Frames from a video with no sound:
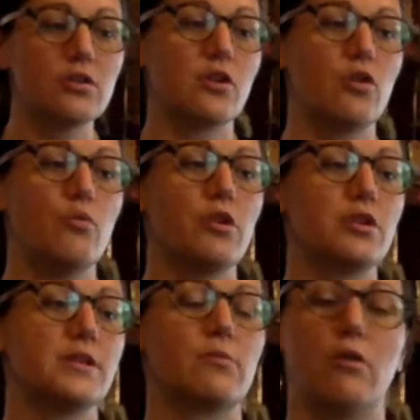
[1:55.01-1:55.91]
so we're
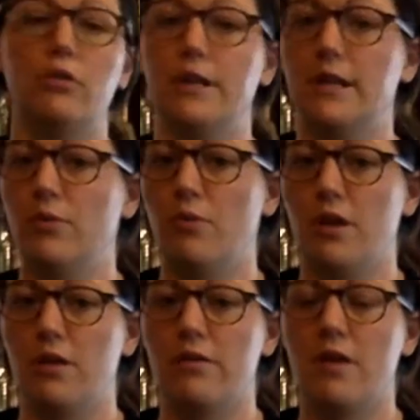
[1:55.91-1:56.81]
just rolling
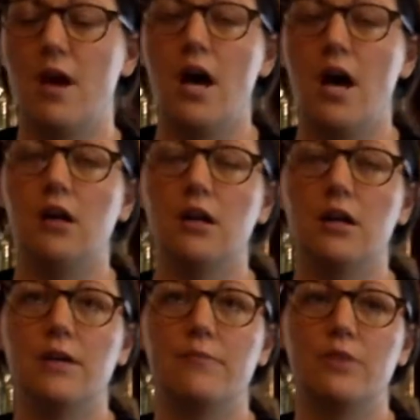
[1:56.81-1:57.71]
with
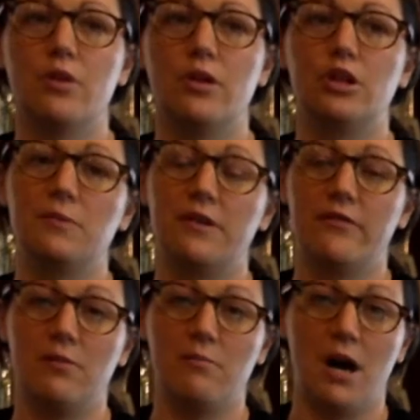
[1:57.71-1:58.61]
a little bit of an
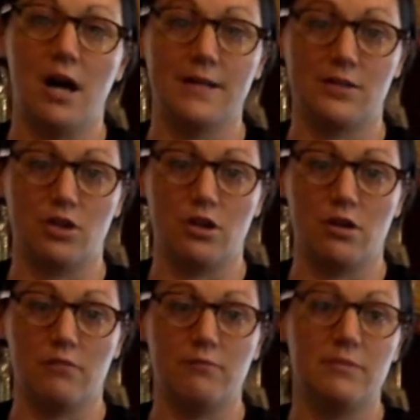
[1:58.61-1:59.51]

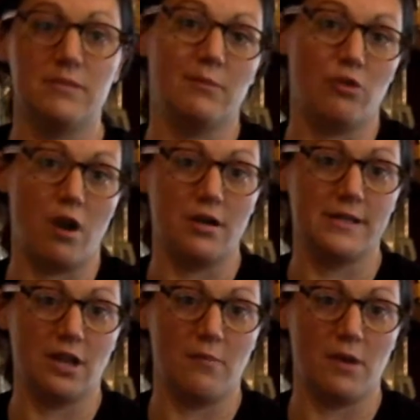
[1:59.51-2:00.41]
imposter Demerara
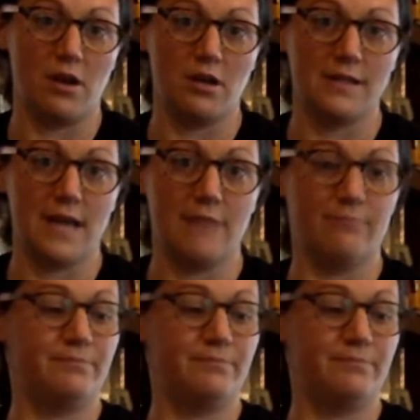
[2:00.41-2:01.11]
syrup on our side.